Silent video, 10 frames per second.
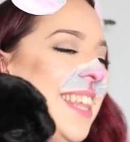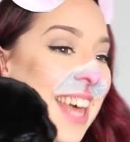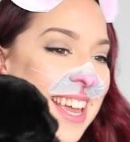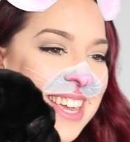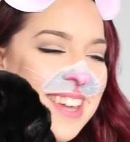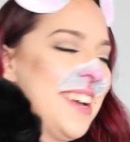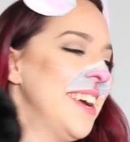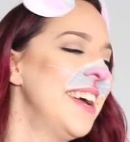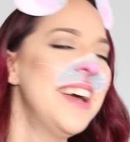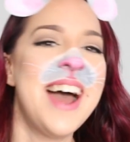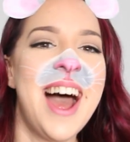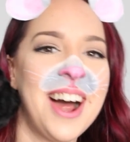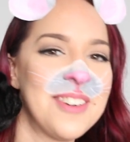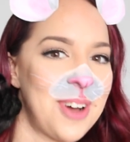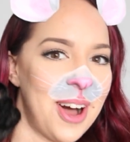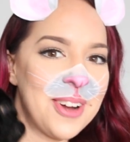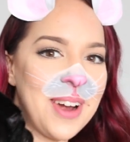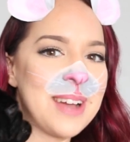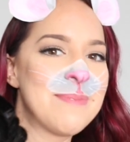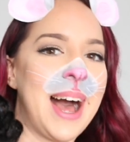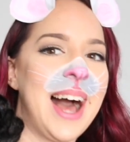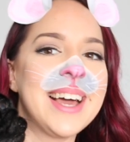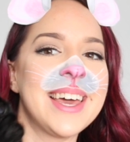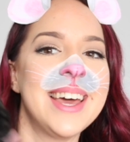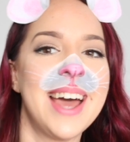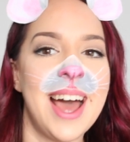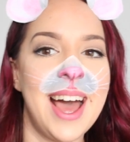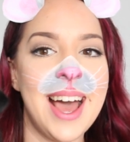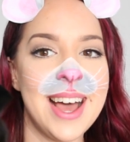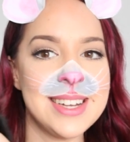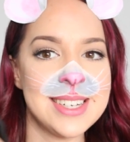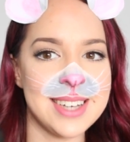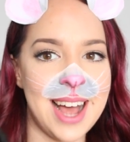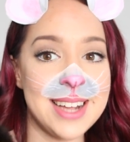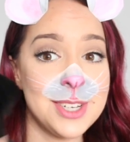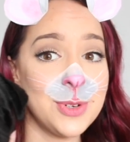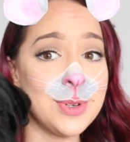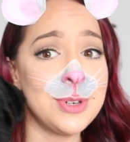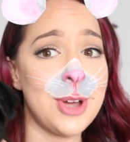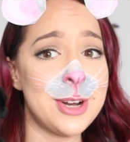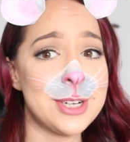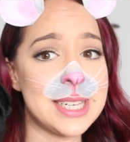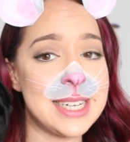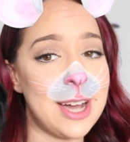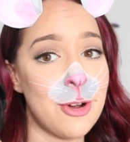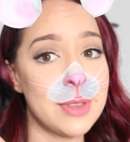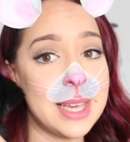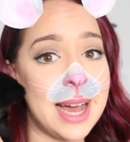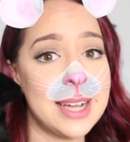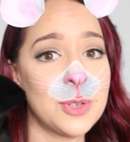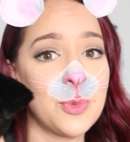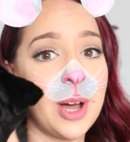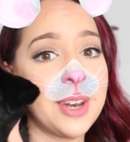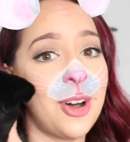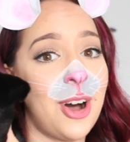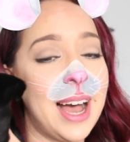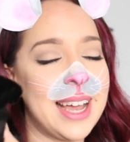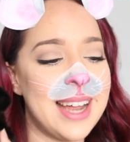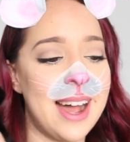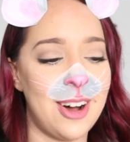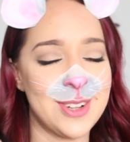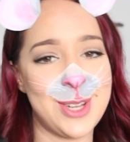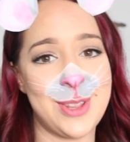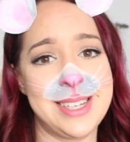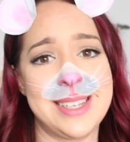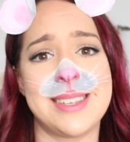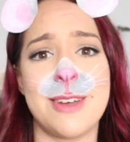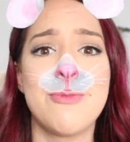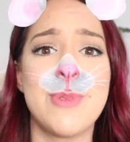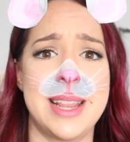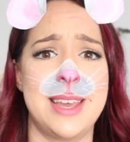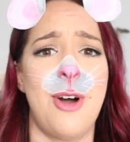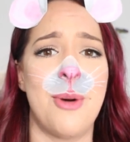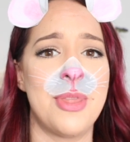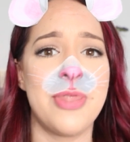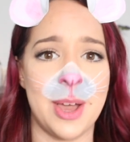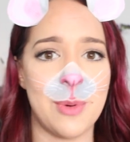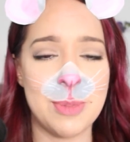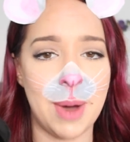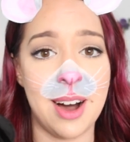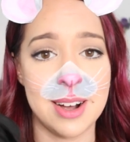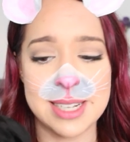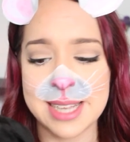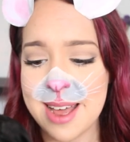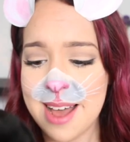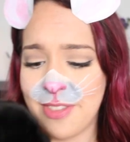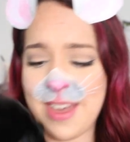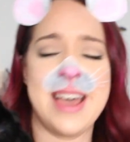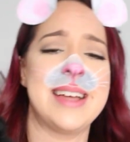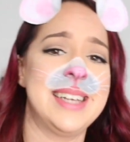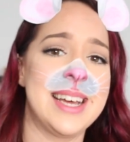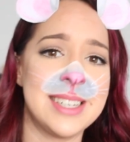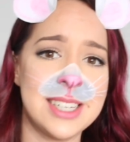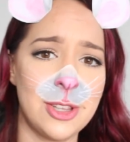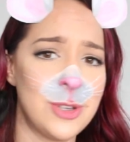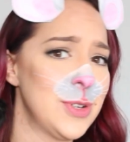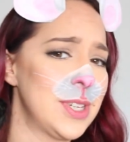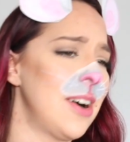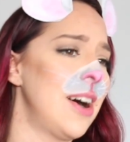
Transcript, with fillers: thank you. I've got Greg back and as you will notice he only has one eye now. So this is a really common thing with pugs. They tend to lose